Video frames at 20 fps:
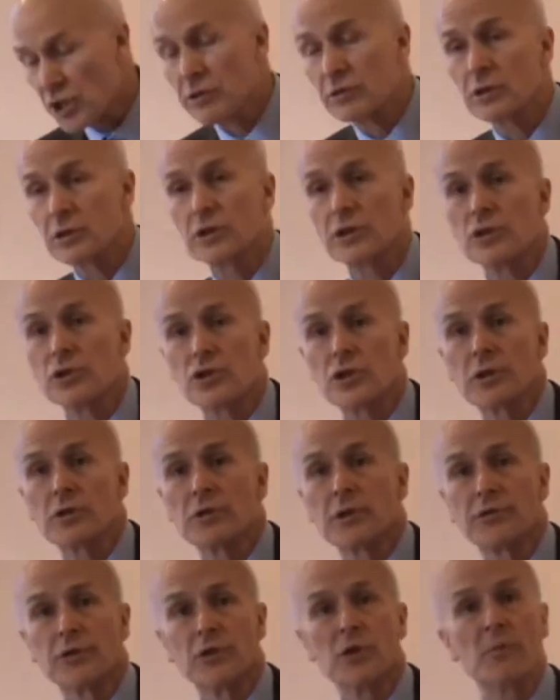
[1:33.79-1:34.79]
total control
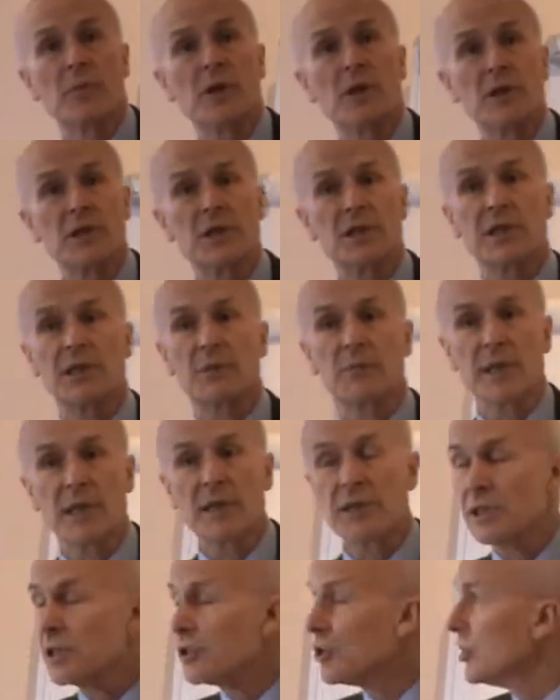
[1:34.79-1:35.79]
of your marketing
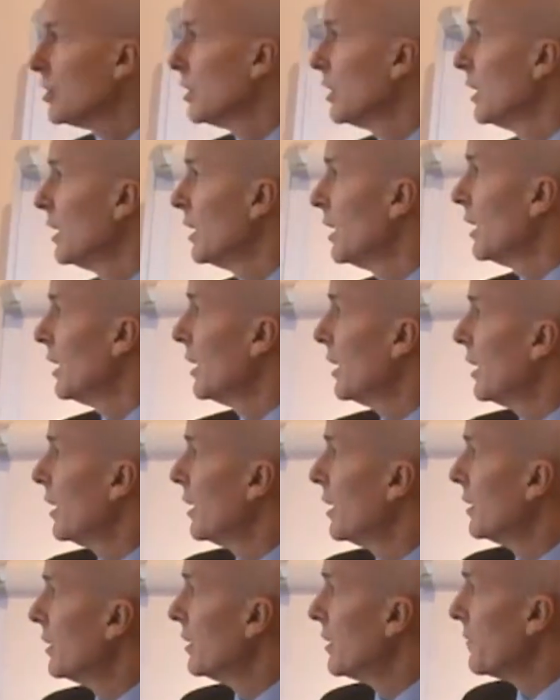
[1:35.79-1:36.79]
message.
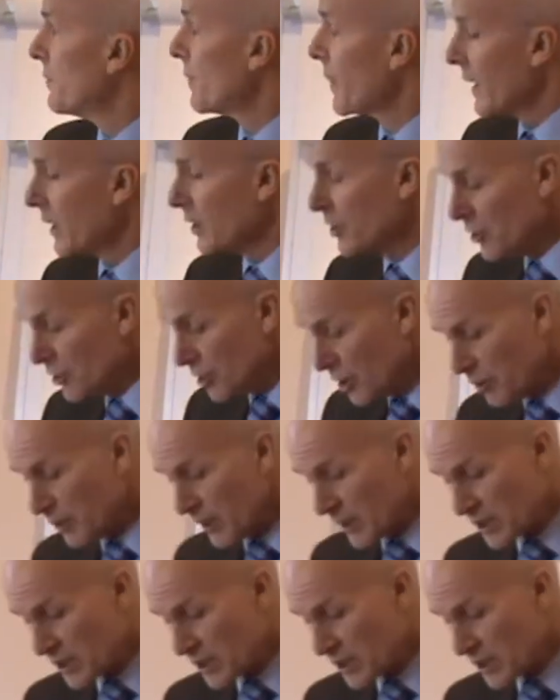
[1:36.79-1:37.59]
You know